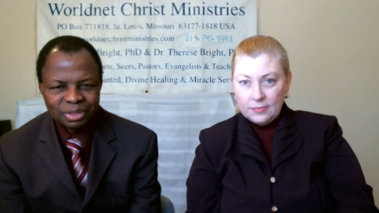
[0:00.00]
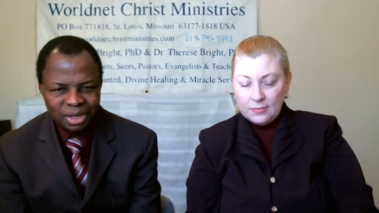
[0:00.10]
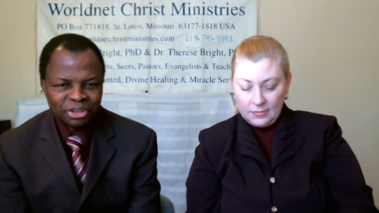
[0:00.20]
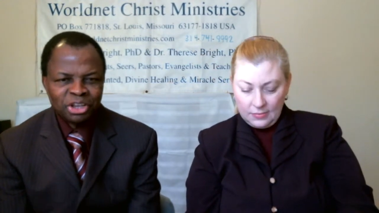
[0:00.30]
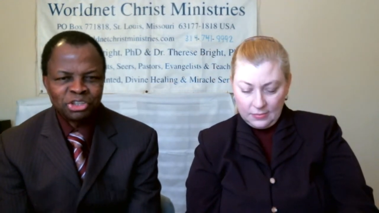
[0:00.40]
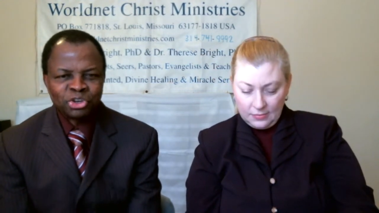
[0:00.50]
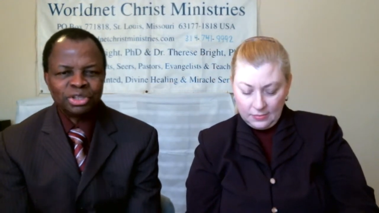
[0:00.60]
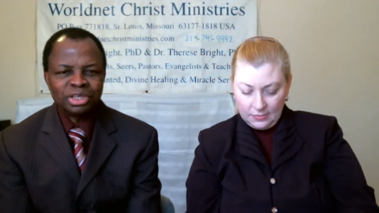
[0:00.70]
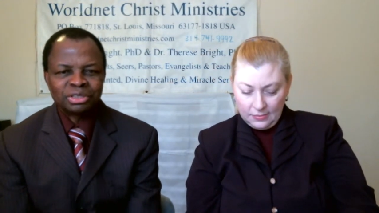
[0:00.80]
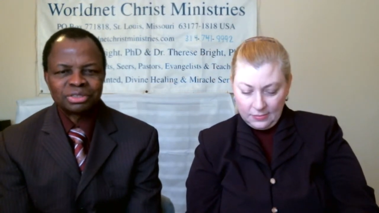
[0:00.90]
Speaker 1: Are you
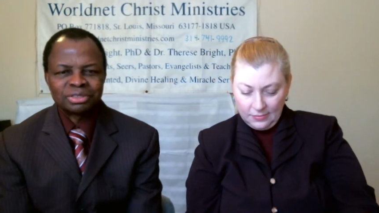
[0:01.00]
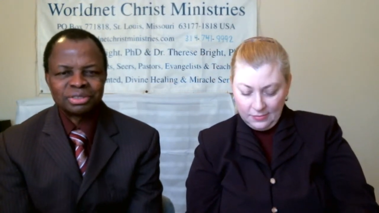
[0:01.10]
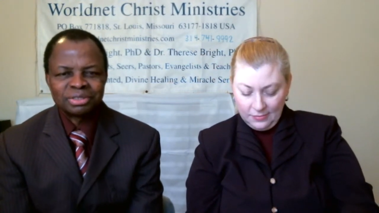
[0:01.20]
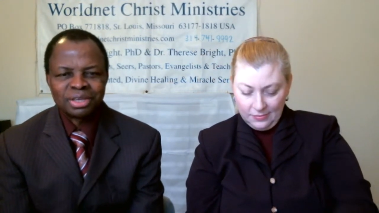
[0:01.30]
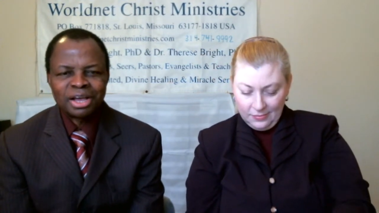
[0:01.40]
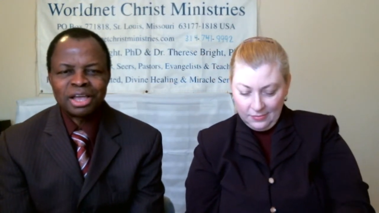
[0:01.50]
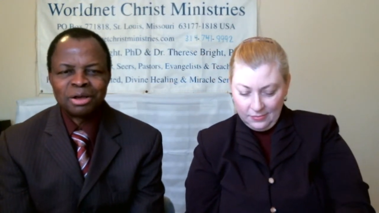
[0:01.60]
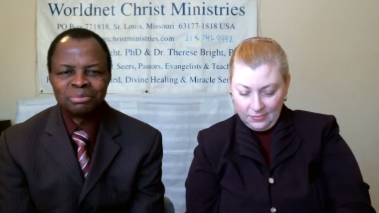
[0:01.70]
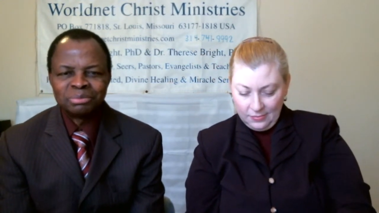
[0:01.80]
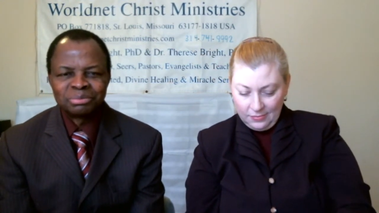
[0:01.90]
enjoying this? I
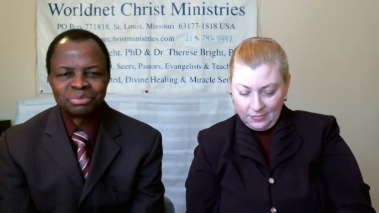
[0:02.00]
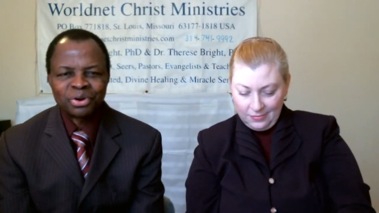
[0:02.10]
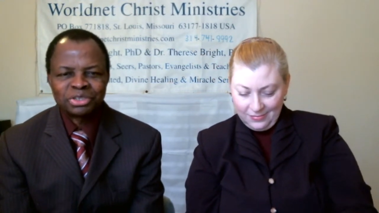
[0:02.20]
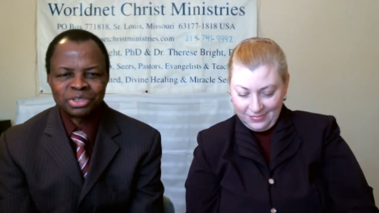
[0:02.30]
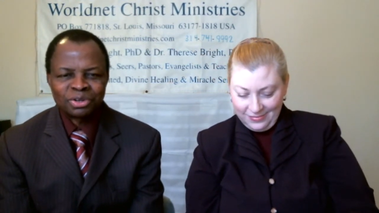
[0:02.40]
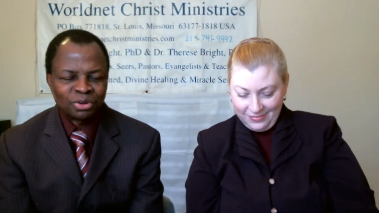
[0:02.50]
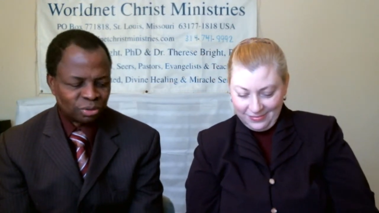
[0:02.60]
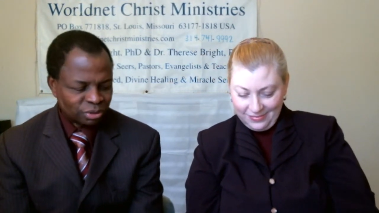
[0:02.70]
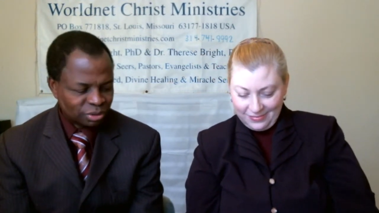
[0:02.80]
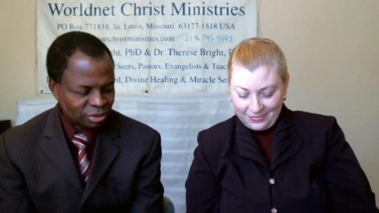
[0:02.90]
am. Praise the Lord.